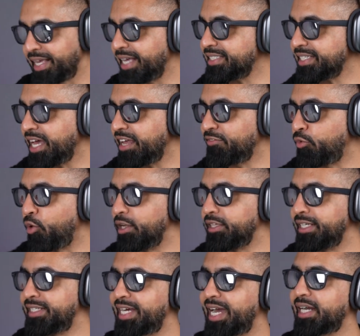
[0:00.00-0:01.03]
that's kind of what
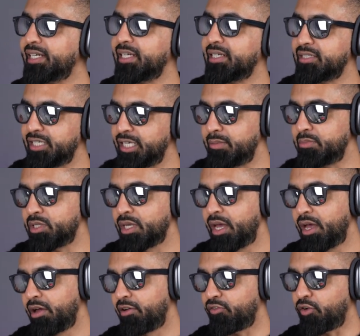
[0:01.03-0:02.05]
the tactic seems
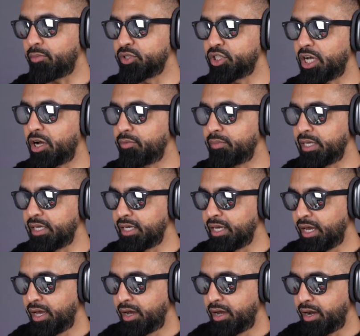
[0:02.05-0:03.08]
from Xiaomi,
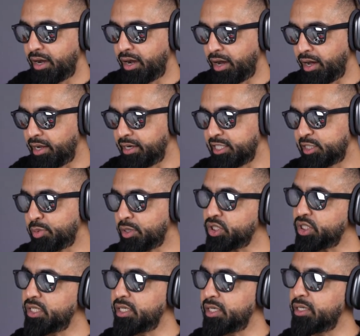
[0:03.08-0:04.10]
and
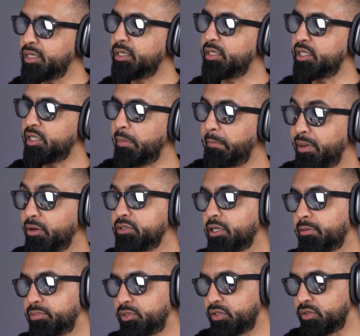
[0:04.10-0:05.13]
especially to the
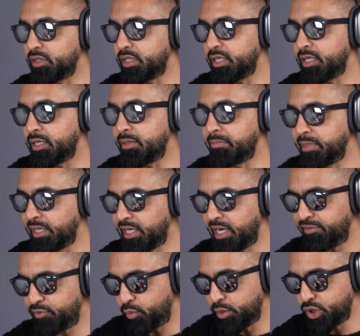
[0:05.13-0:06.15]
build-up to the Mi
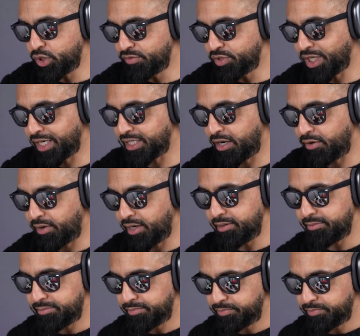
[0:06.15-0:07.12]
11, which you've checked out, right?